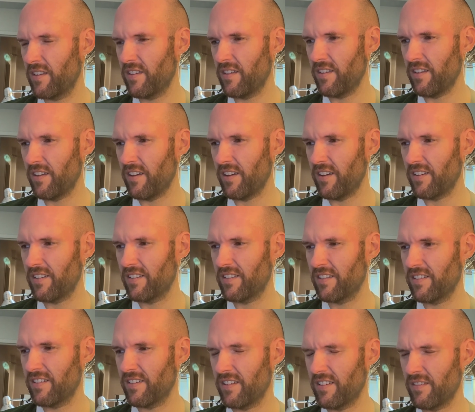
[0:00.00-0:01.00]
yeah,
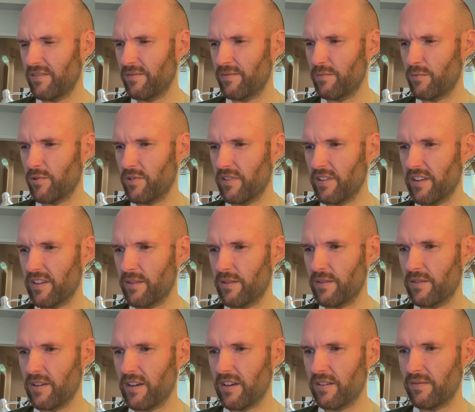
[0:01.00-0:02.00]
I have more like
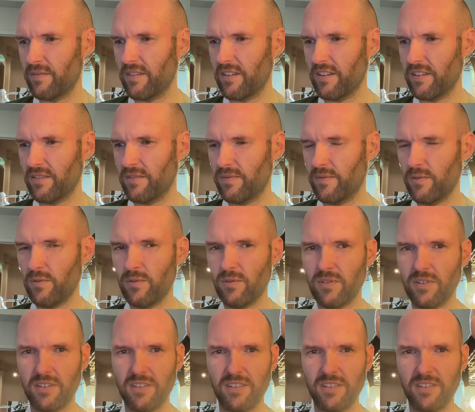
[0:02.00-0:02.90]
thought as food.